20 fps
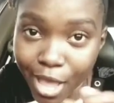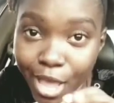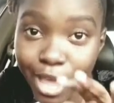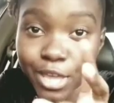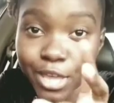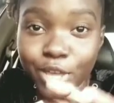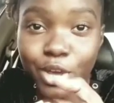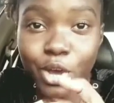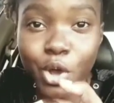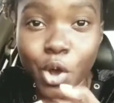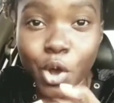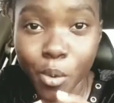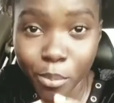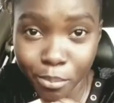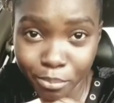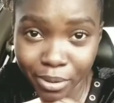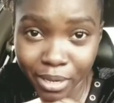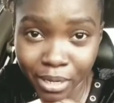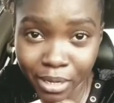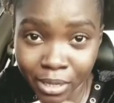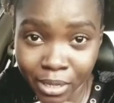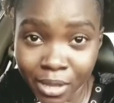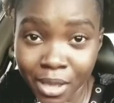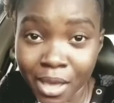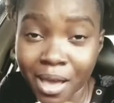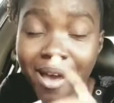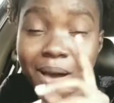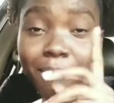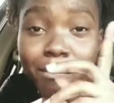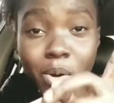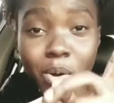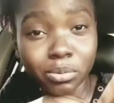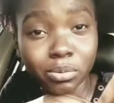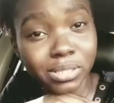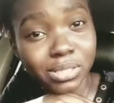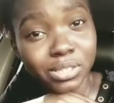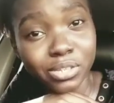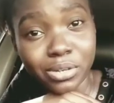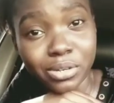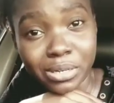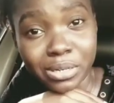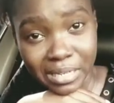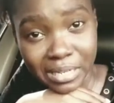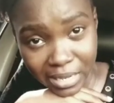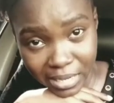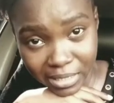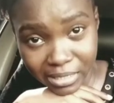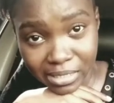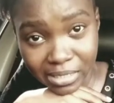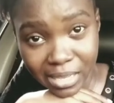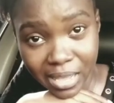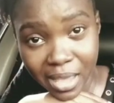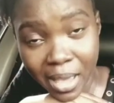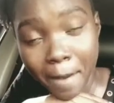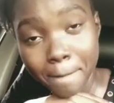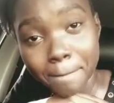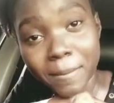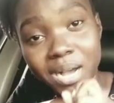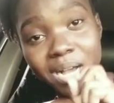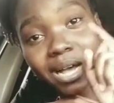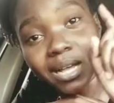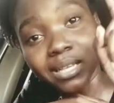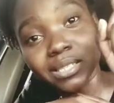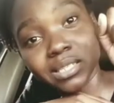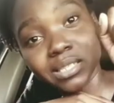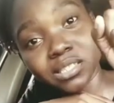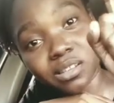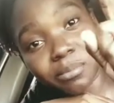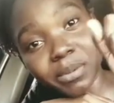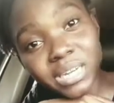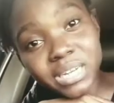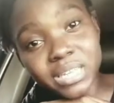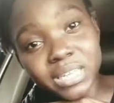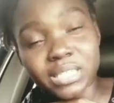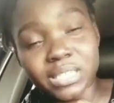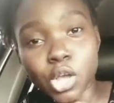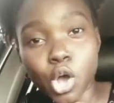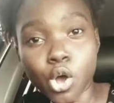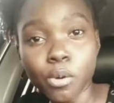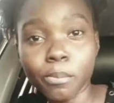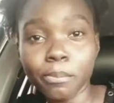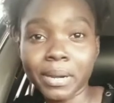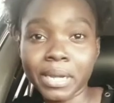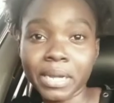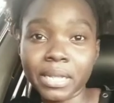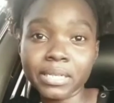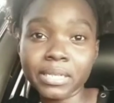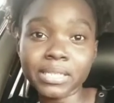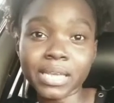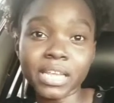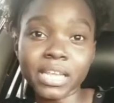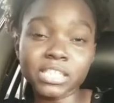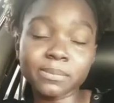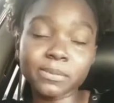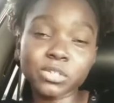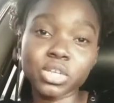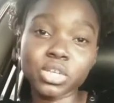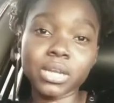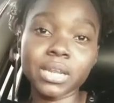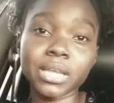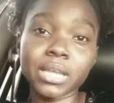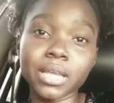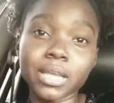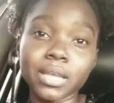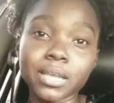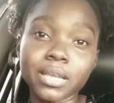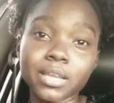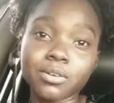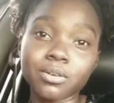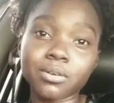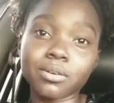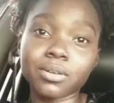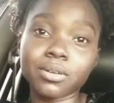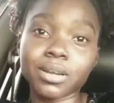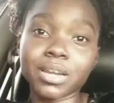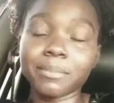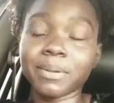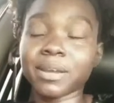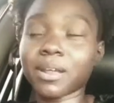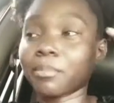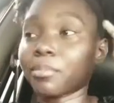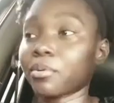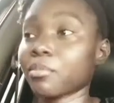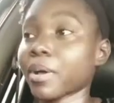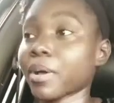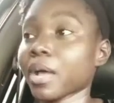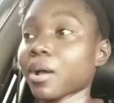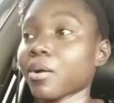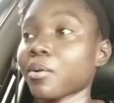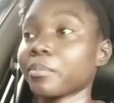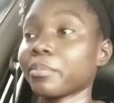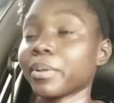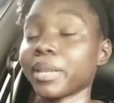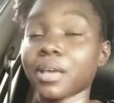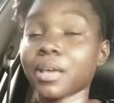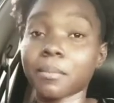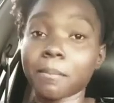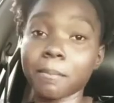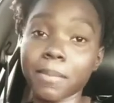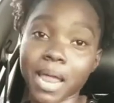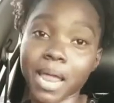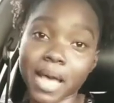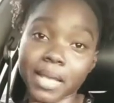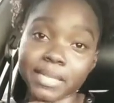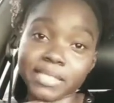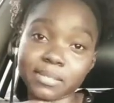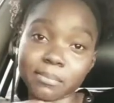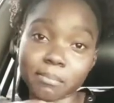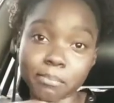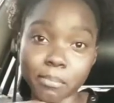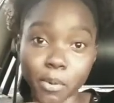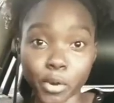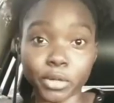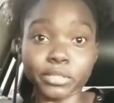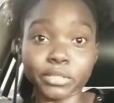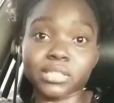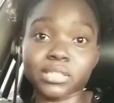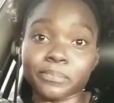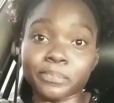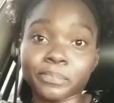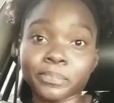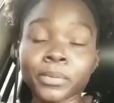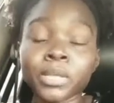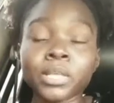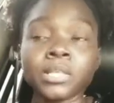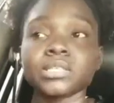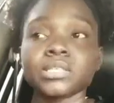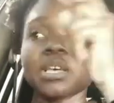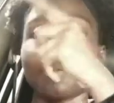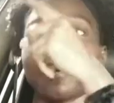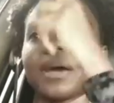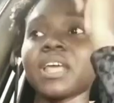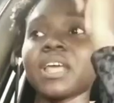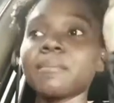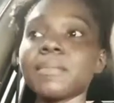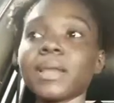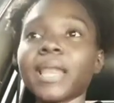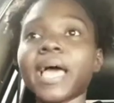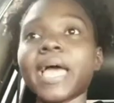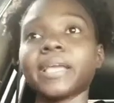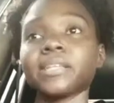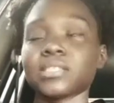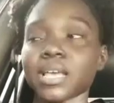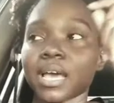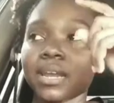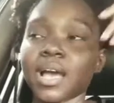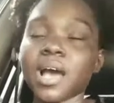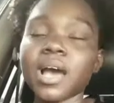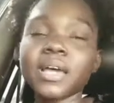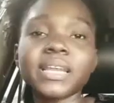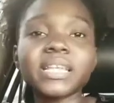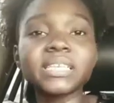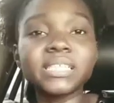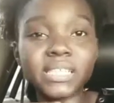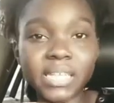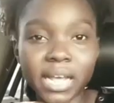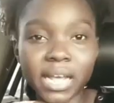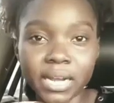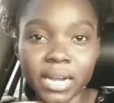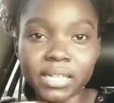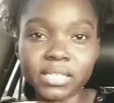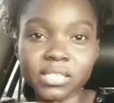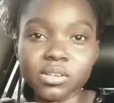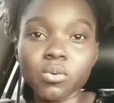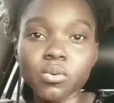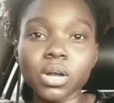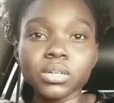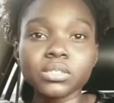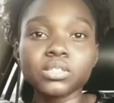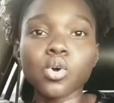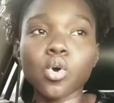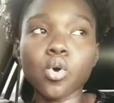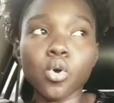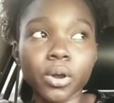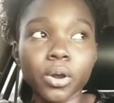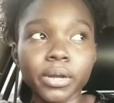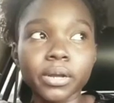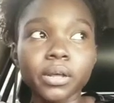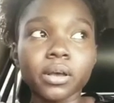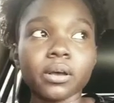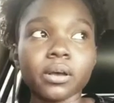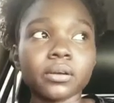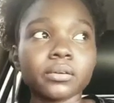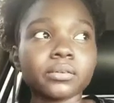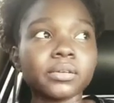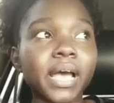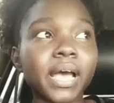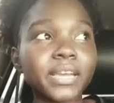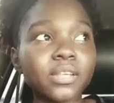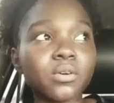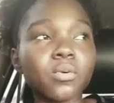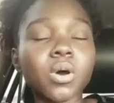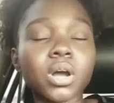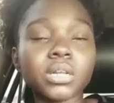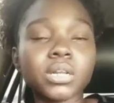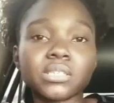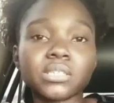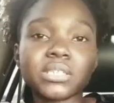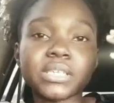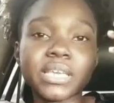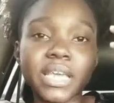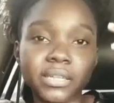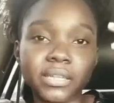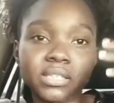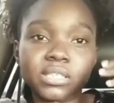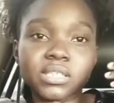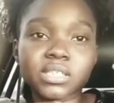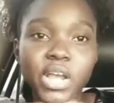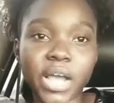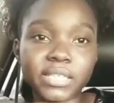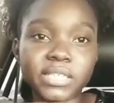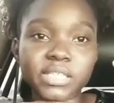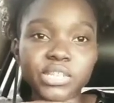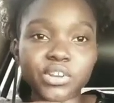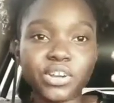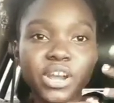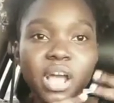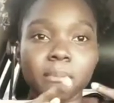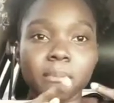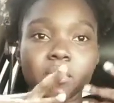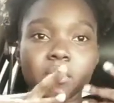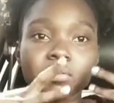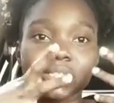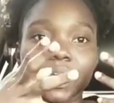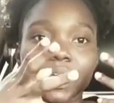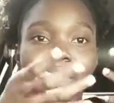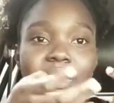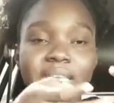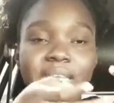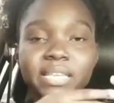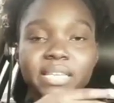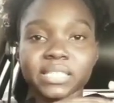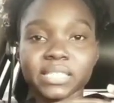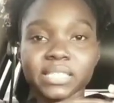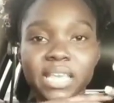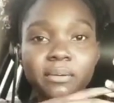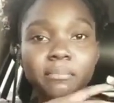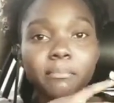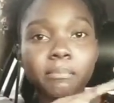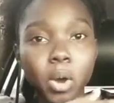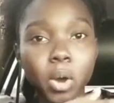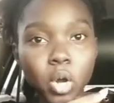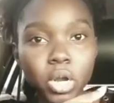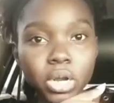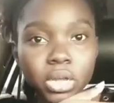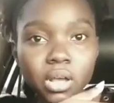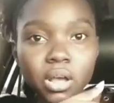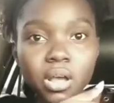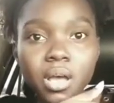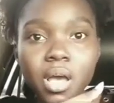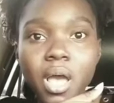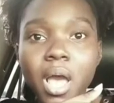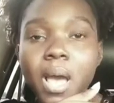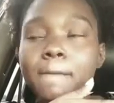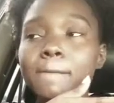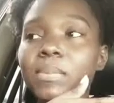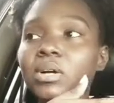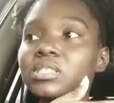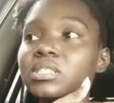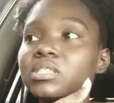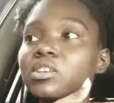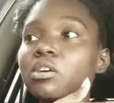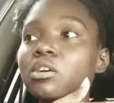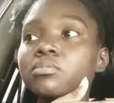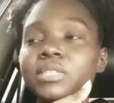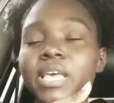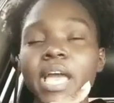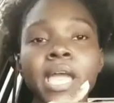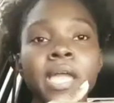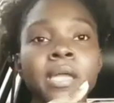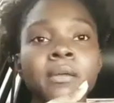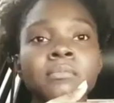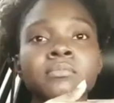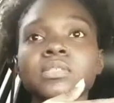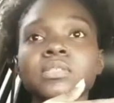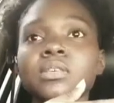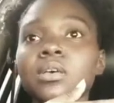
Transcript: your company about your DS, because some of these companies, and especially let me not put my company on blast, but Some of them liked, and I understand that you want to order and you want to get a certain amount of DS in bulk, but sometimes,